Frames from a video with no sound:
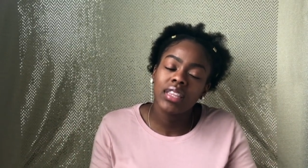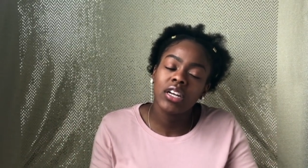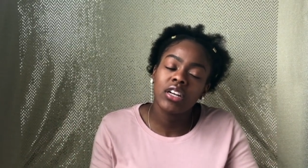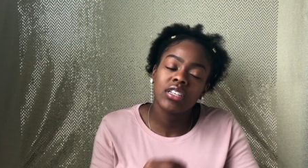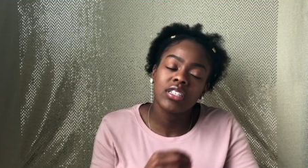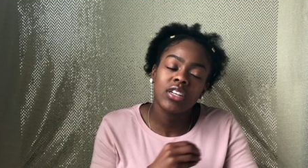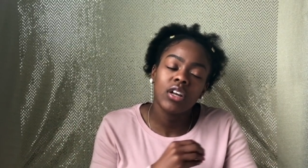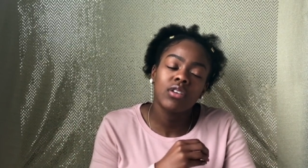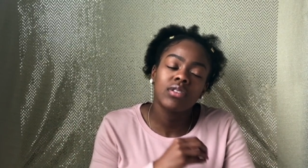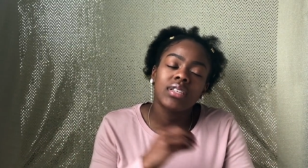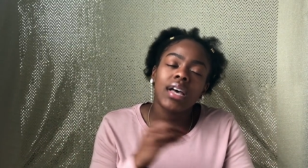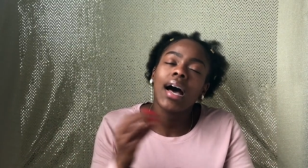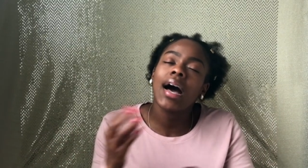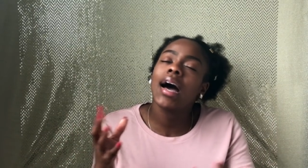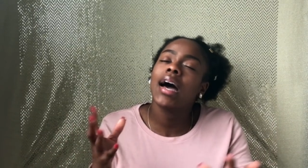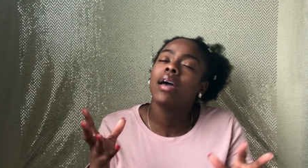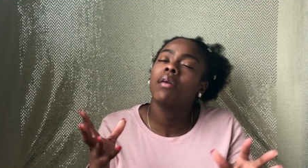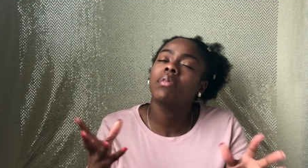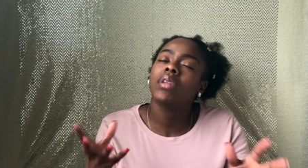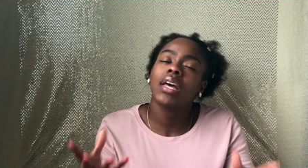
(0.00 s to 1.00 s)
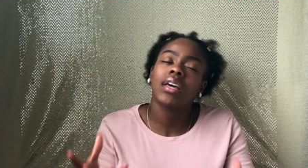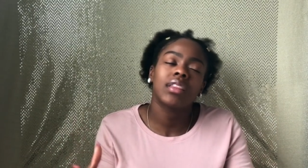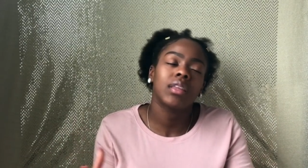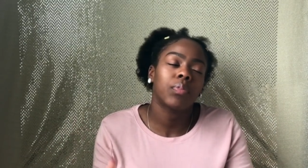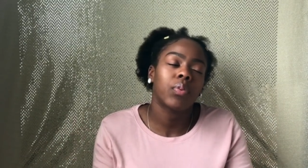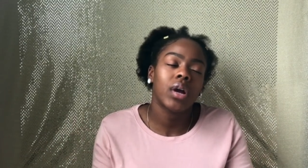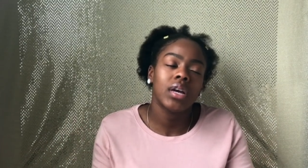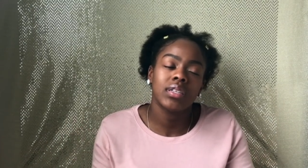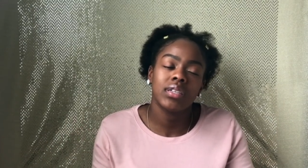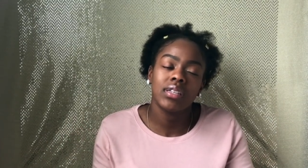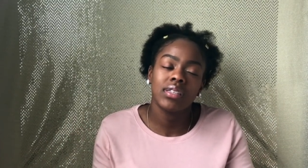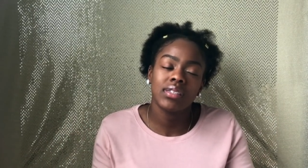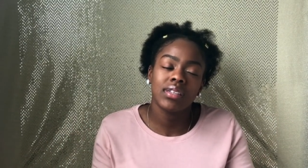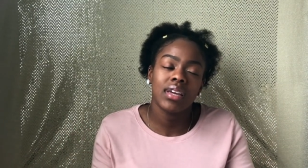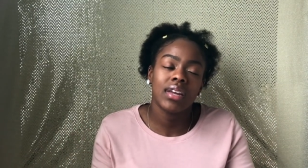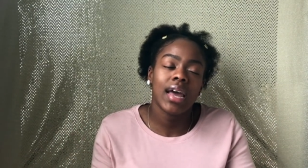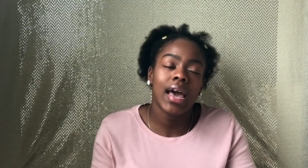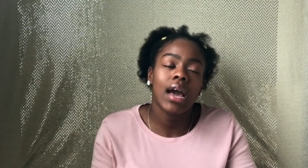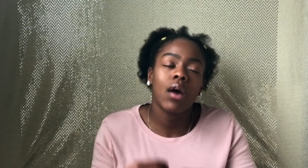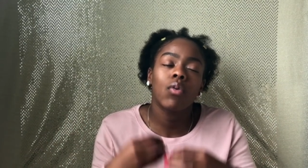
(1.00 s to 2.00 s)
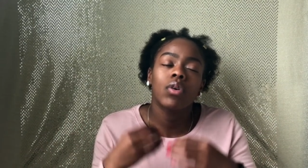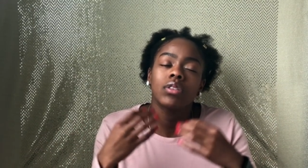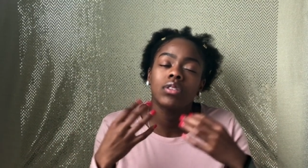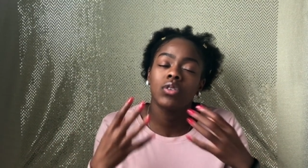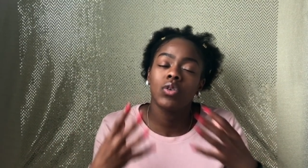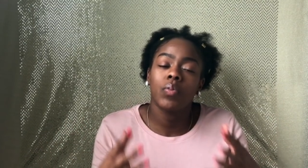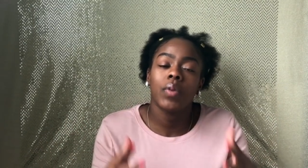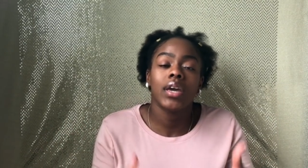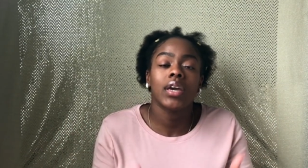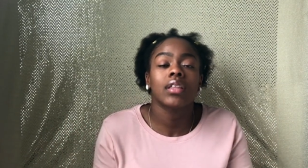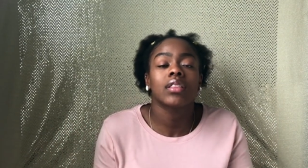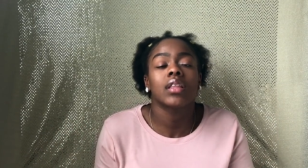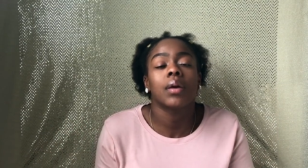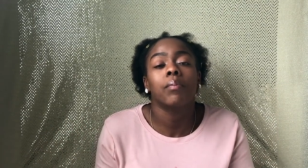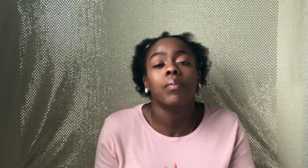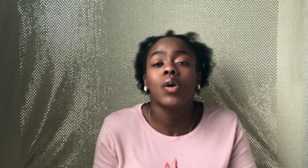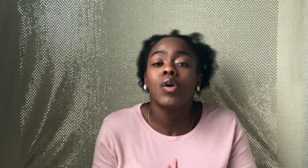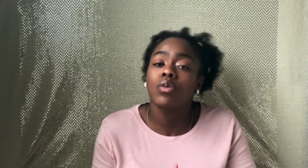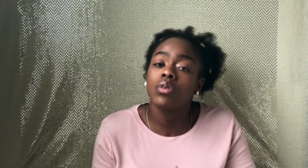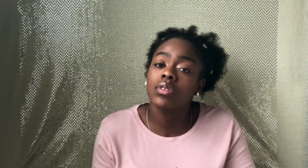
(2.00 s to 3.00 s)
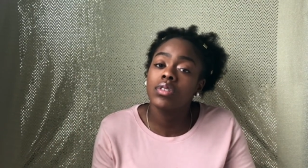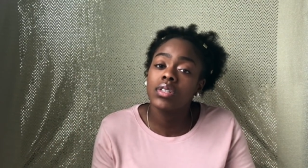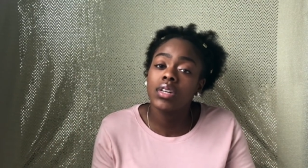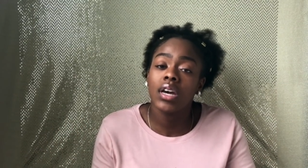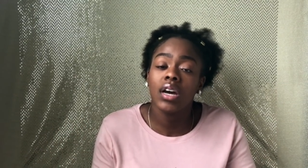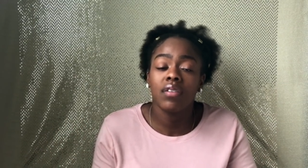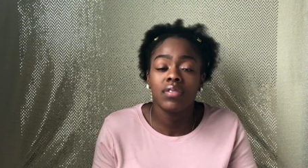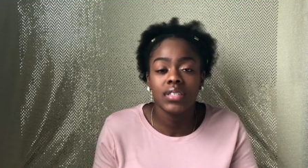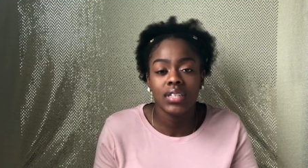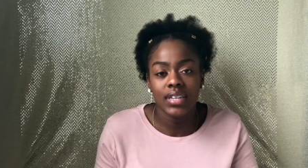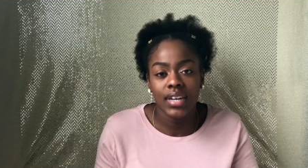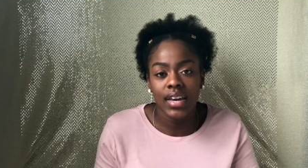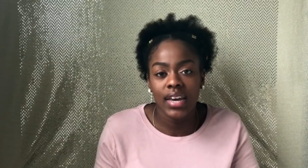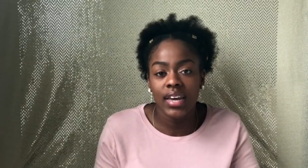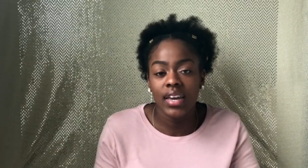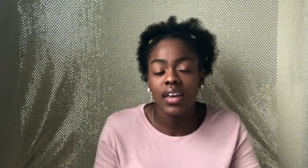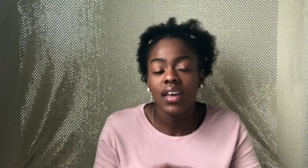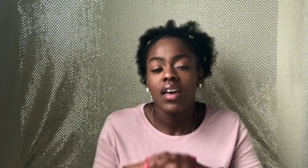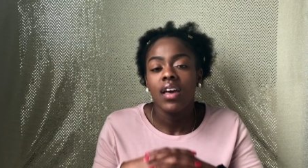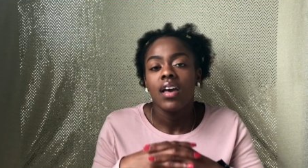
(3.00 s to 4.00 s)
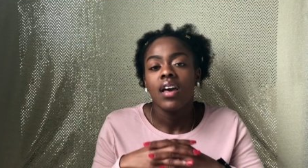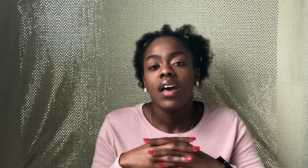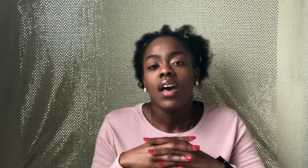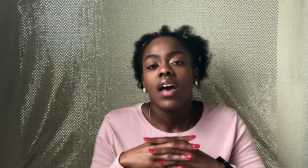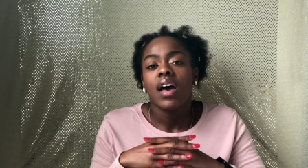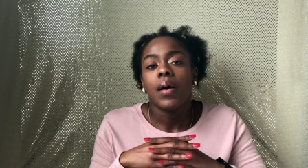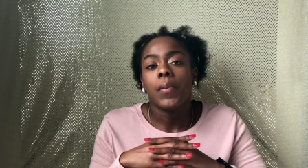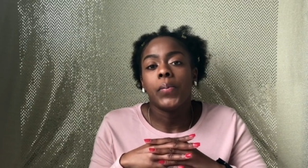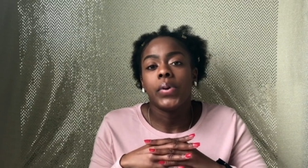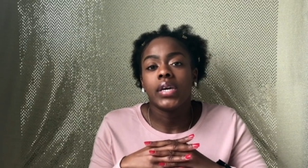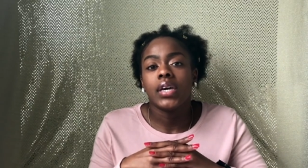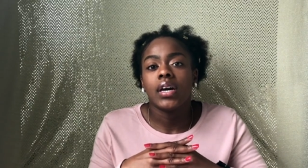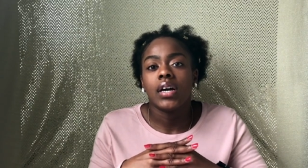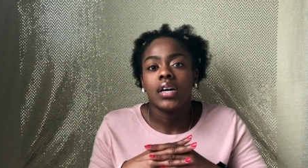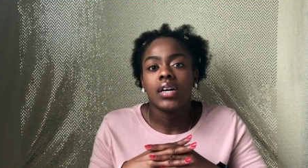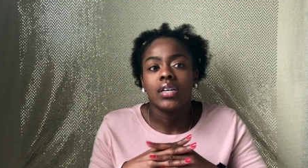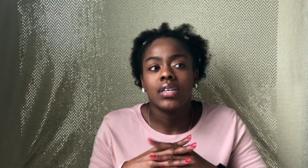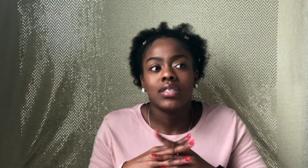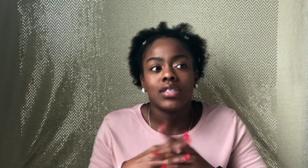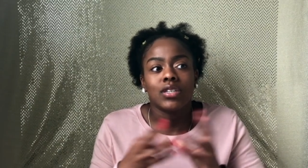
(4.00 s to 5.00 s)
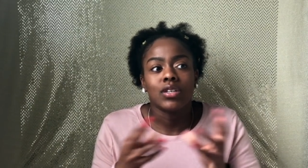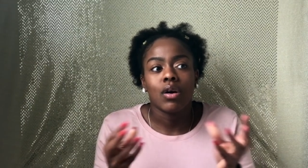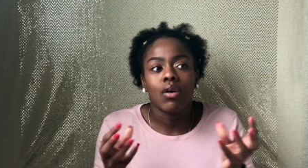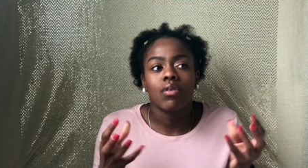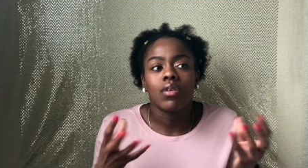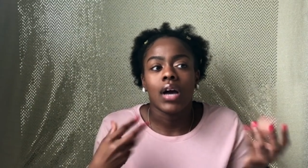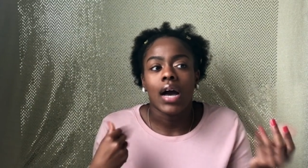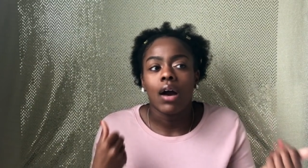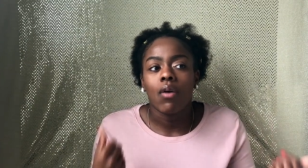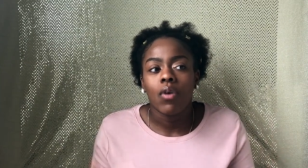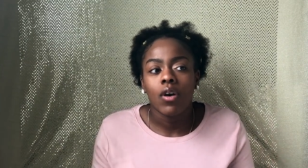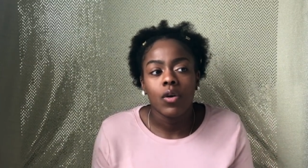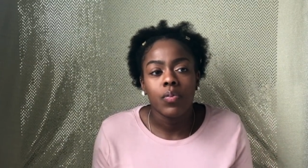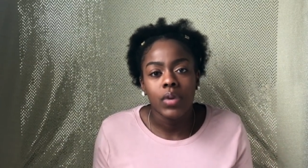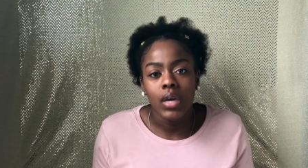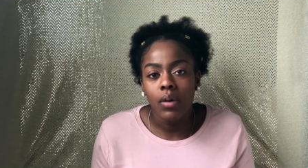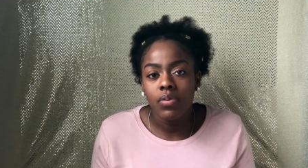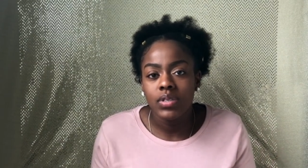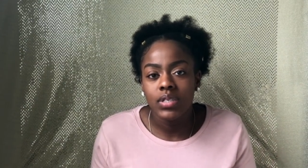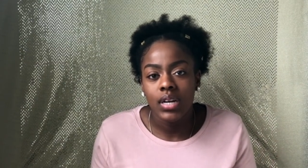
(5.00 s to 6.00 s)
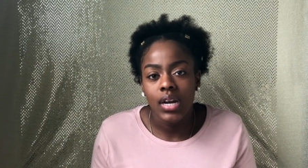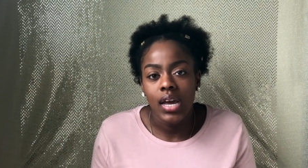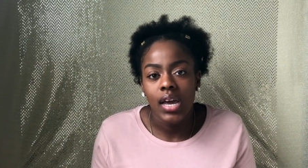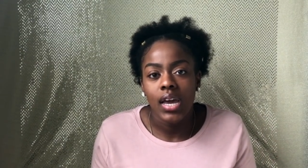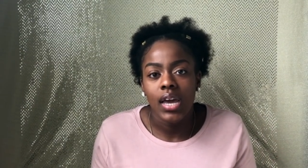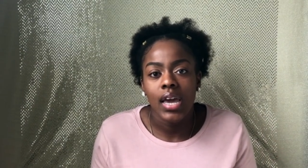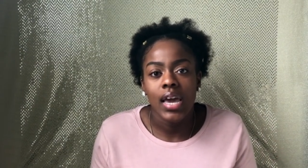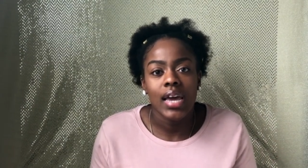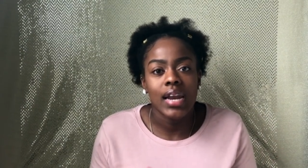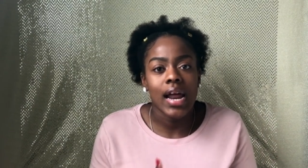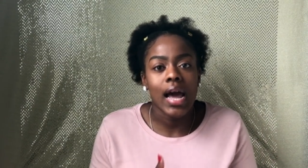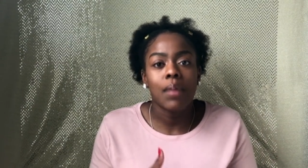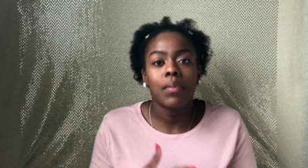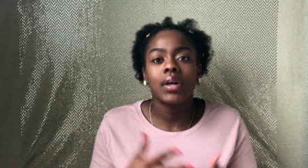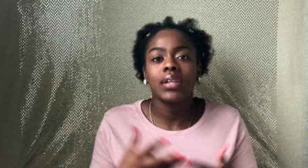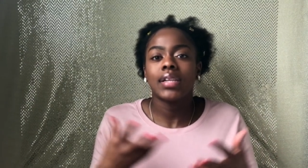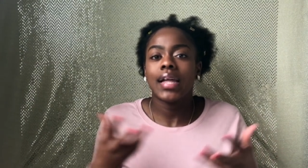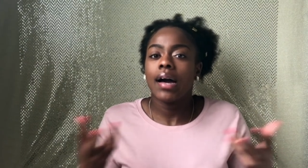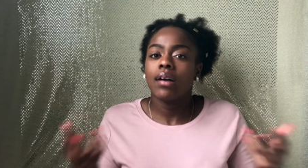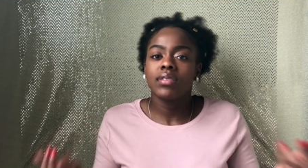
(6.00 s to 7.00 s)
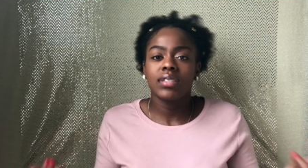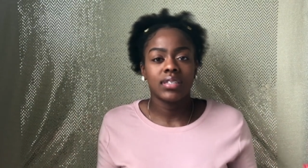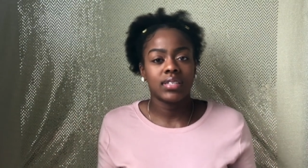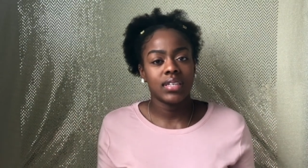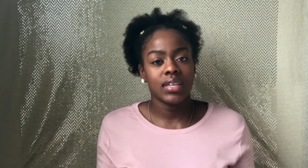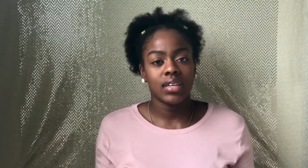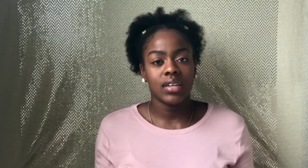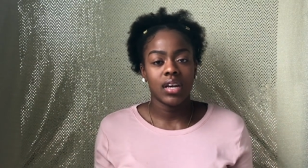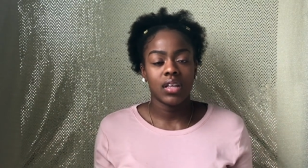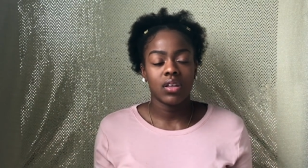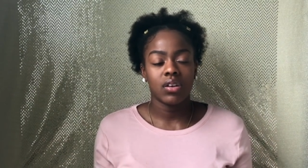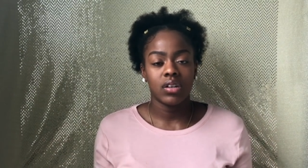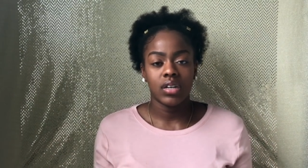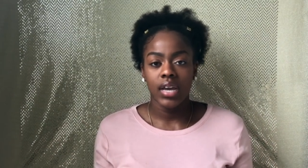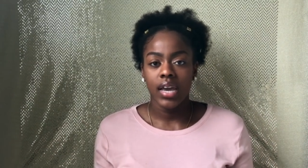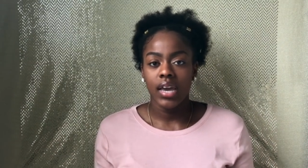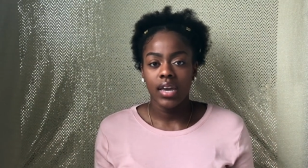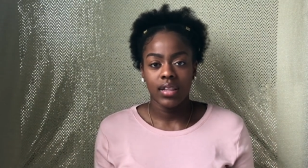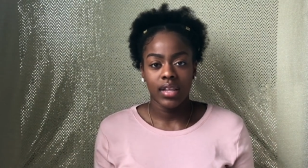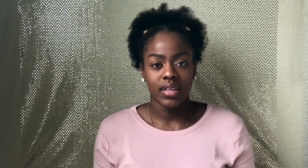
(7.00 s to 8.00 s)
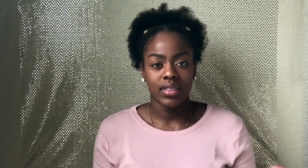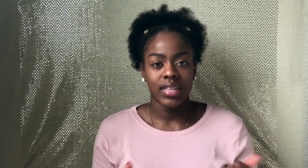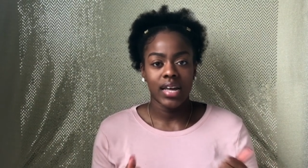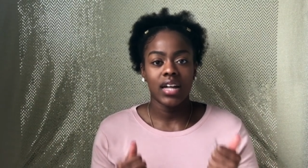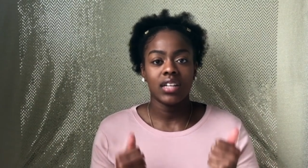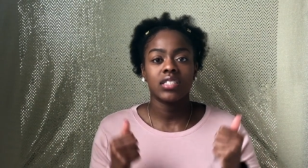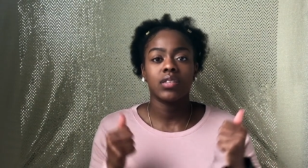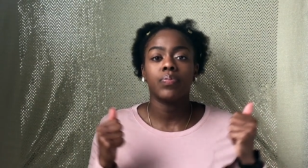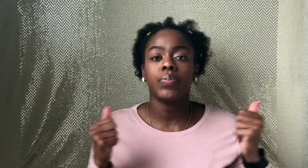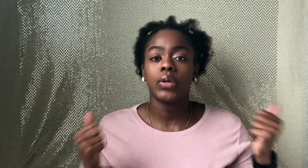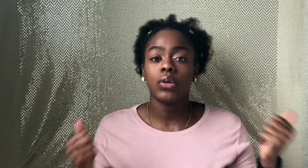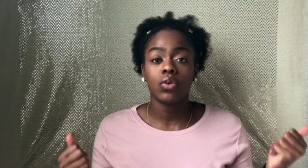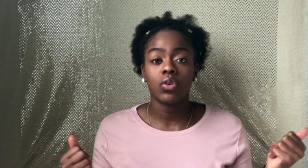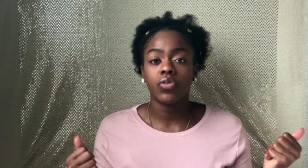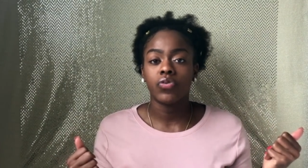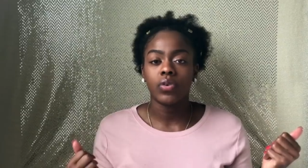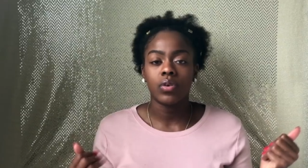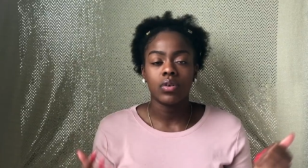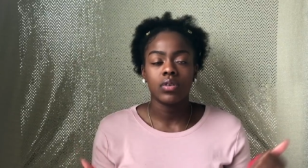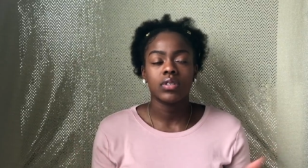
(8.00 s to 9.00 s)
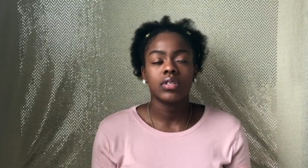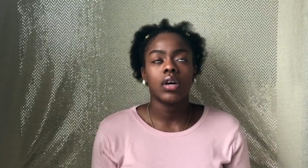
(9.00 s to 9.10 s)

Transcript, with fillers: There's no time like the presence. And I want to make the most of today because, you know, God woke me up today and I'm allowed to see another day. Like, that's beautiful.